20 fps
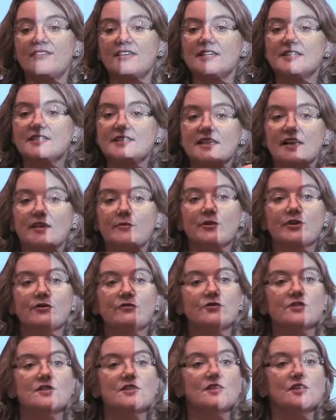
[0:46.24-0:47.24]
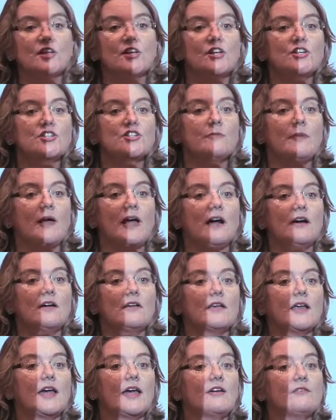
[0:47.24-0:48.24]
years, done a bit of research
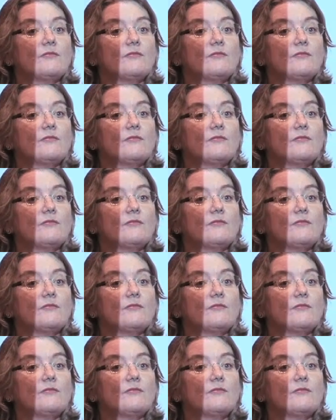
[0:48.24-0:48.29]
about,